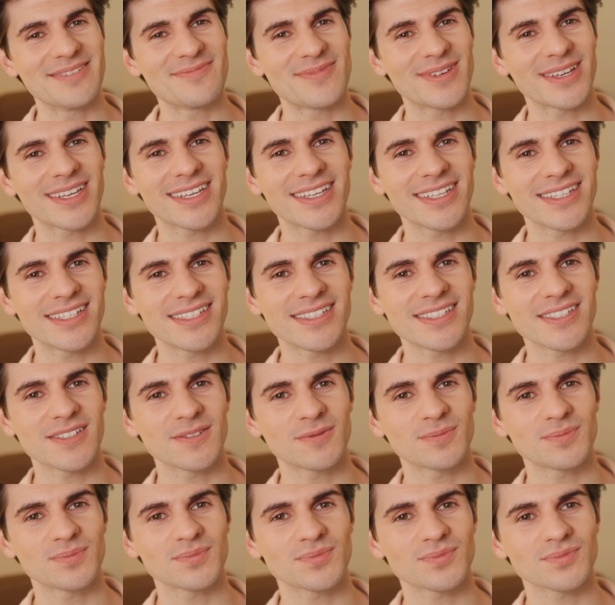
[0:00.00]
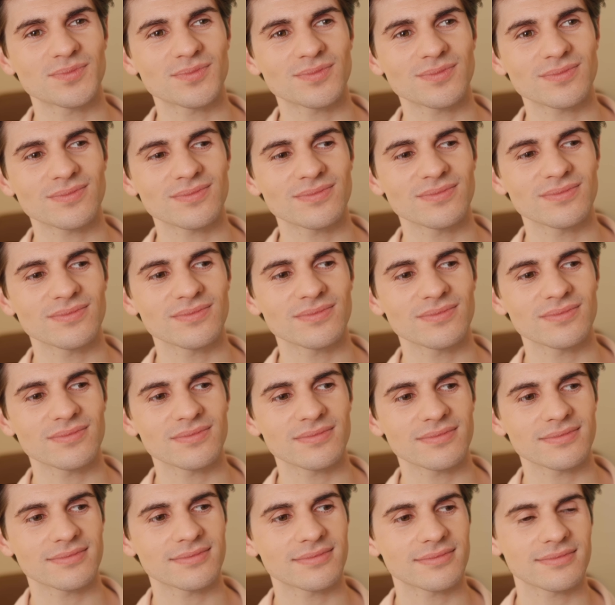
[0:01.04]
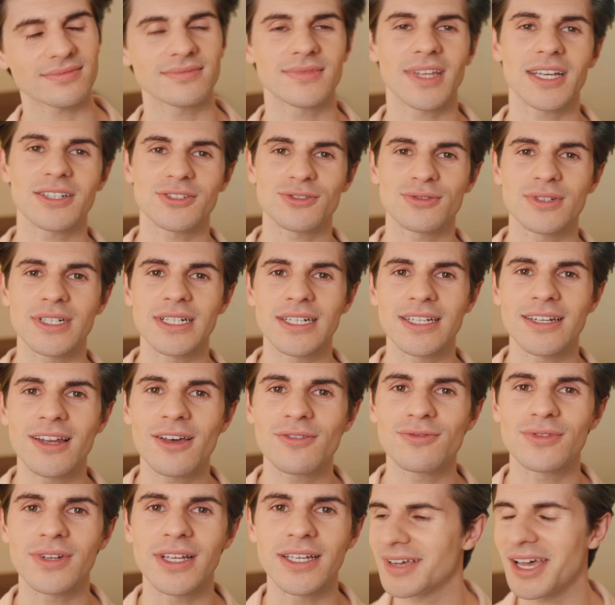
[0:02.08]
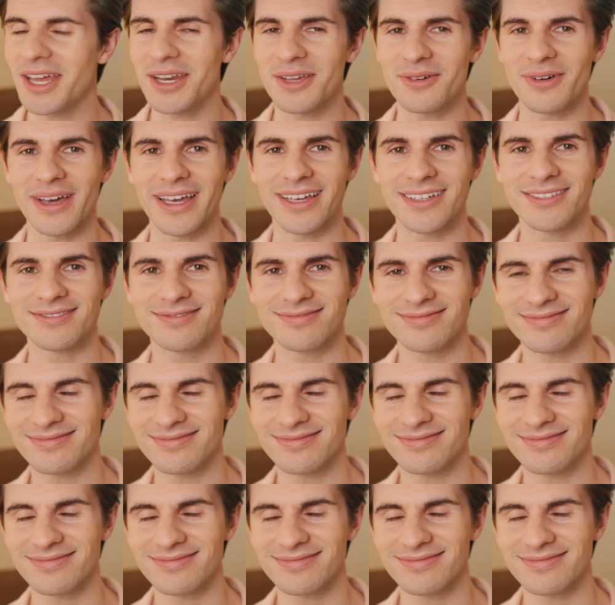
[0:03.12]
because that's really lovely. Anyway,